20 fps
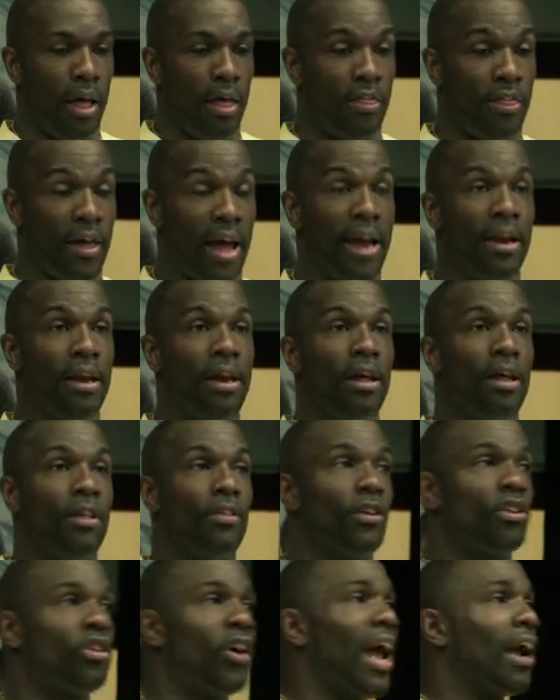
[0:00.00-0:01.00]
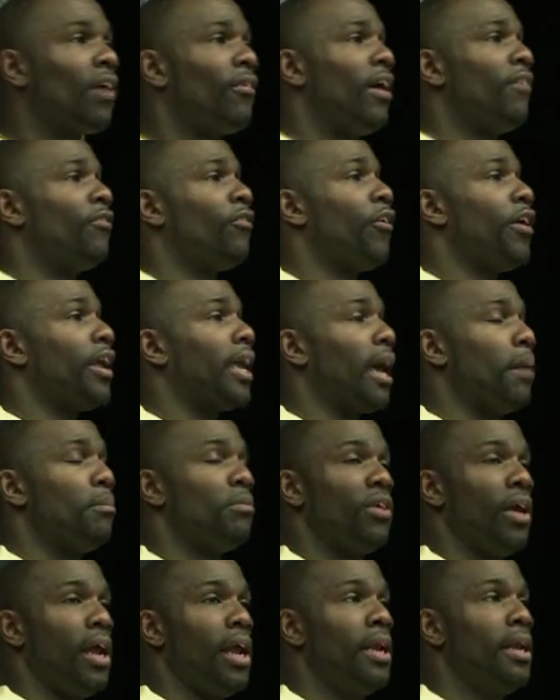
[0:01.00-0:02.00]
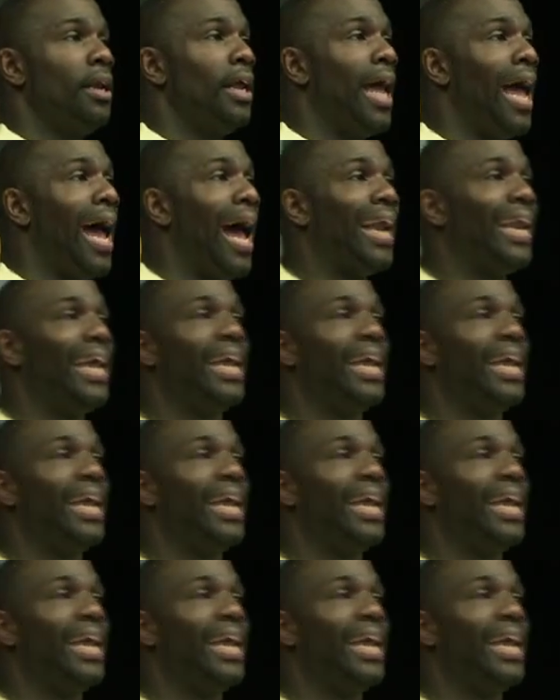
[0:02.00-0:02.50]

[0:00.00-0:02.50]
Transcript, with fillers: Then the track referee comes in and